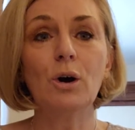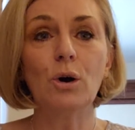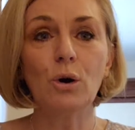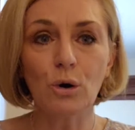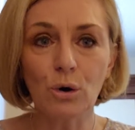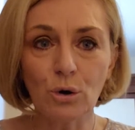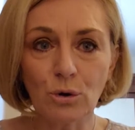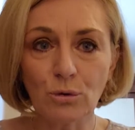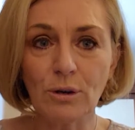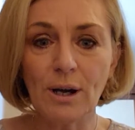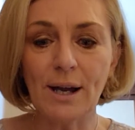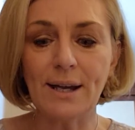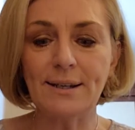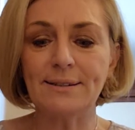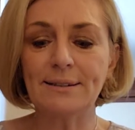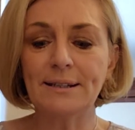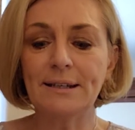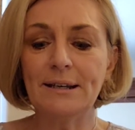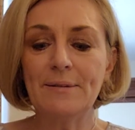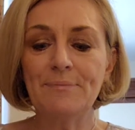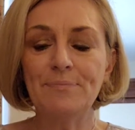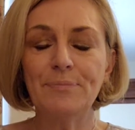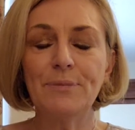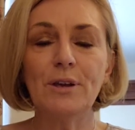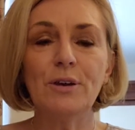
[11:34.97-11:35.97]
All right,
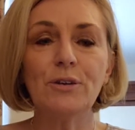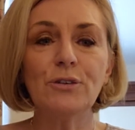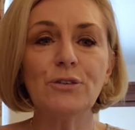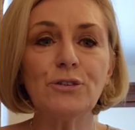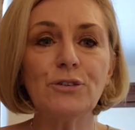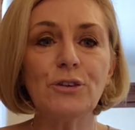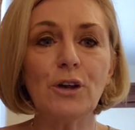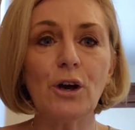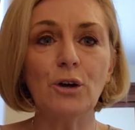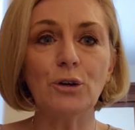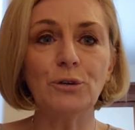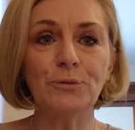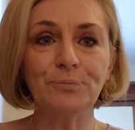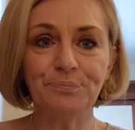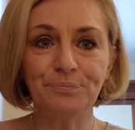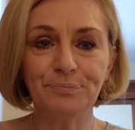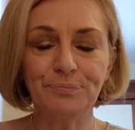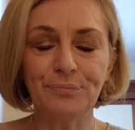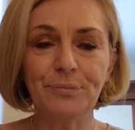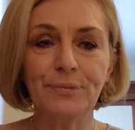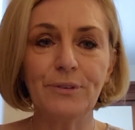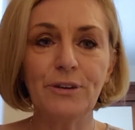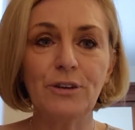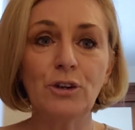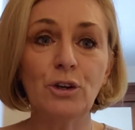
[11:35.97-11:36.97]
so
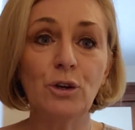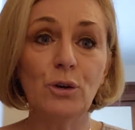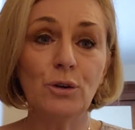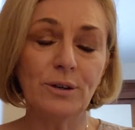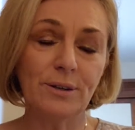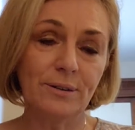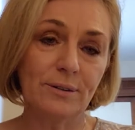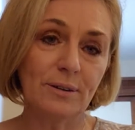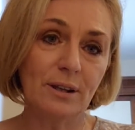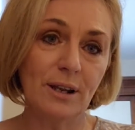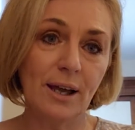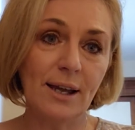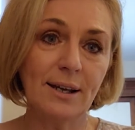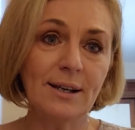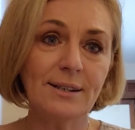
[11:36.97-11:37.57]
like